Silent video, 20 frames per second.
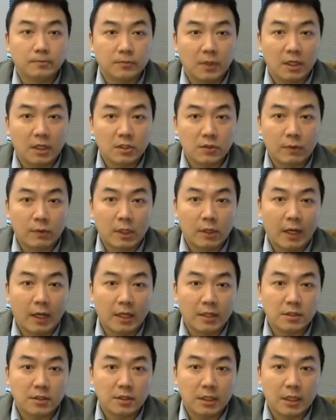as well
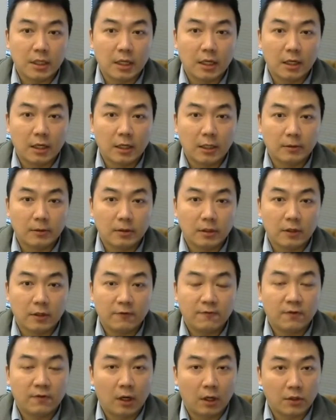as the
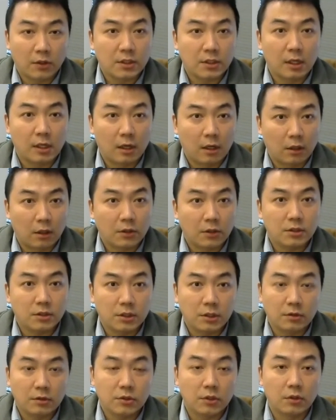pharynx and larynx,
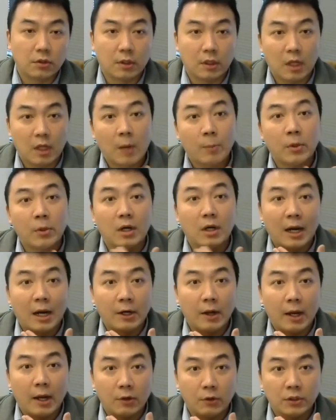so the upper
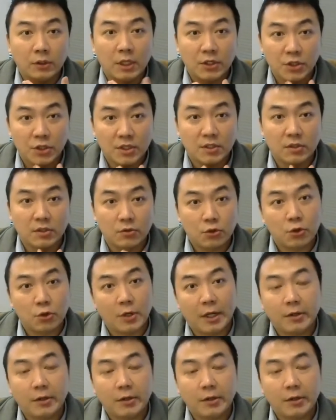aerodigestive tract.